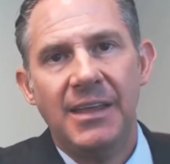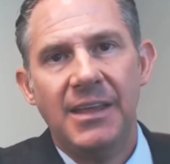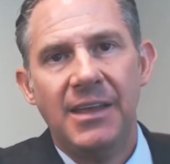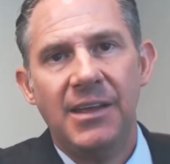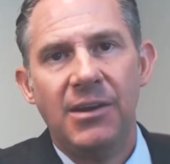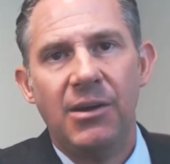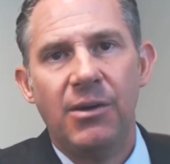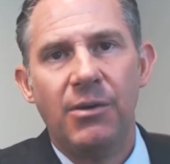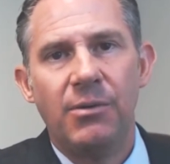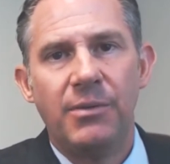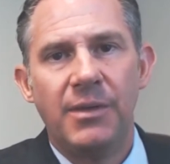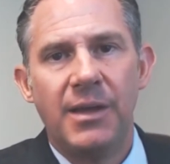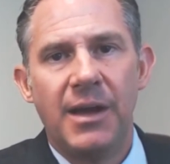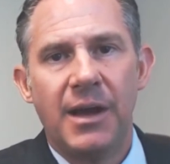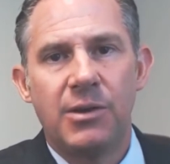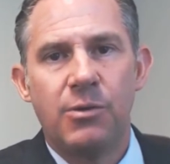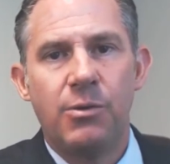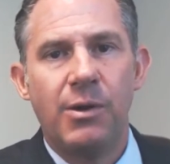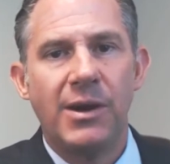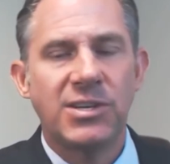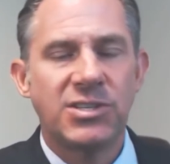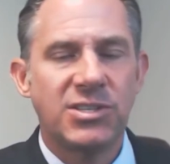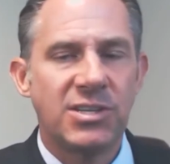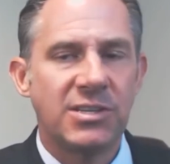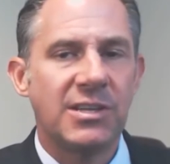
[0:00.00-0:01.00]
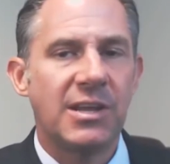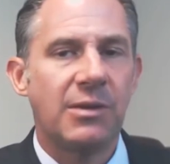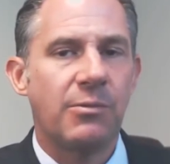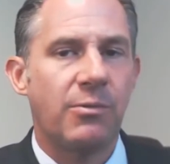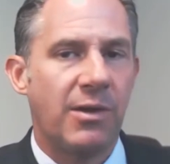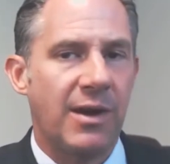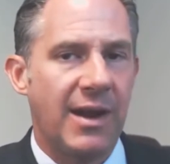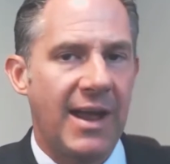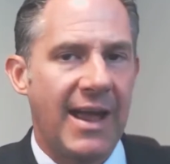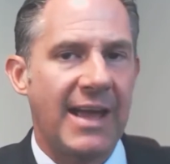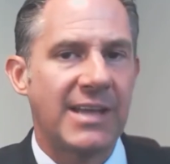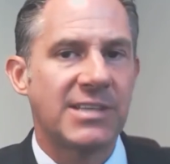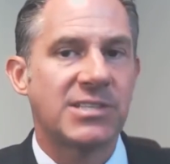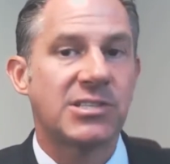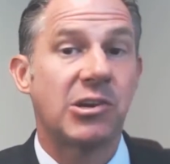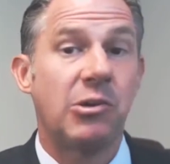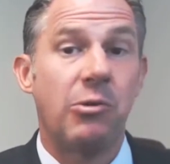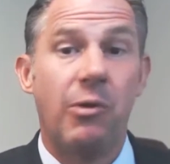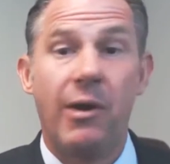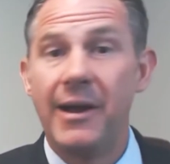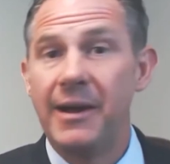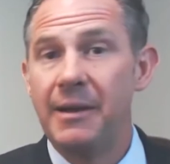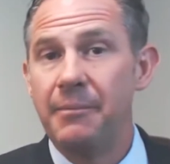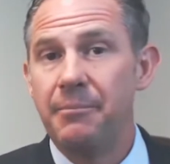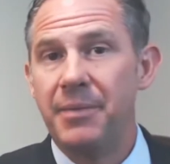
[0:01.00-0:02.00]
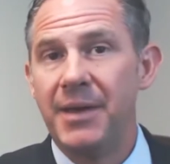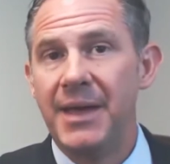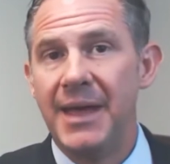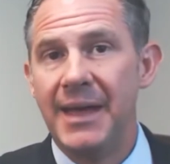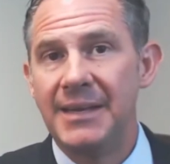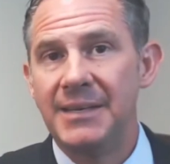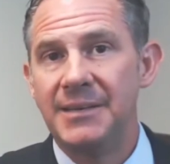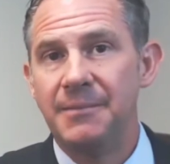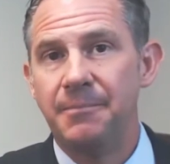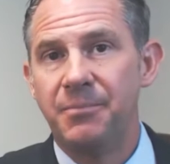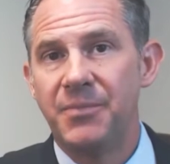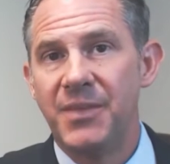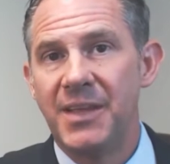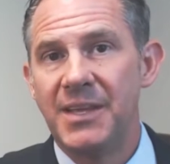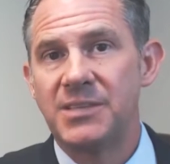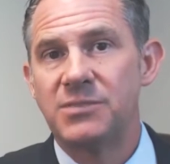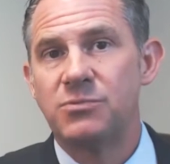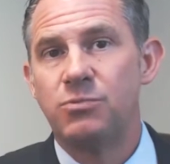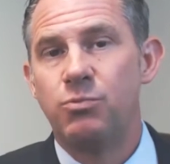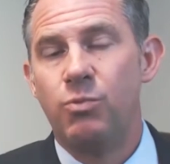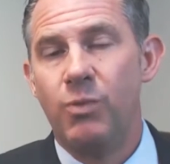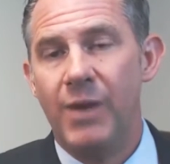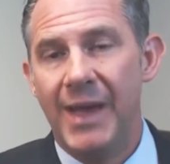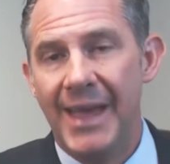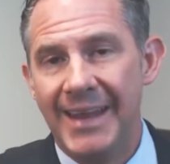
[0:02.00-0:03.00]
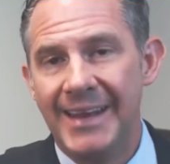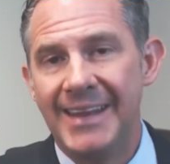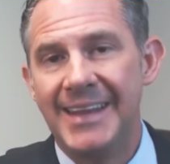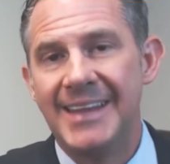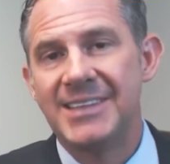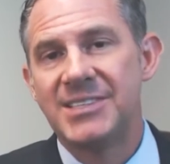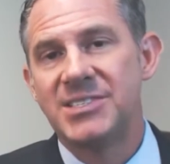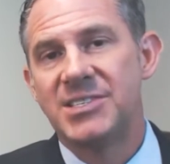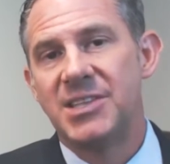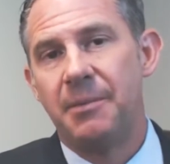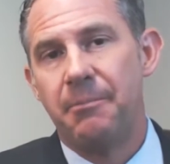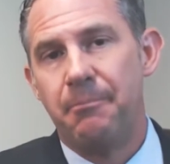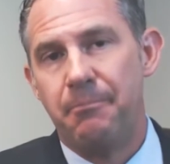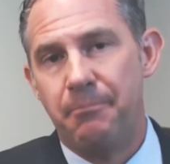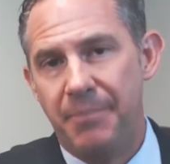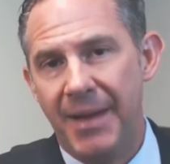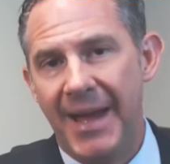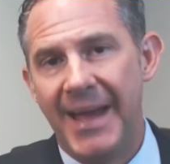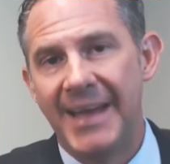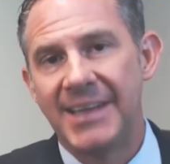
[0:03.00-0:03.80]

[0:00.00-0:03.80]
You know, a question that we're asked quite a bit is when is the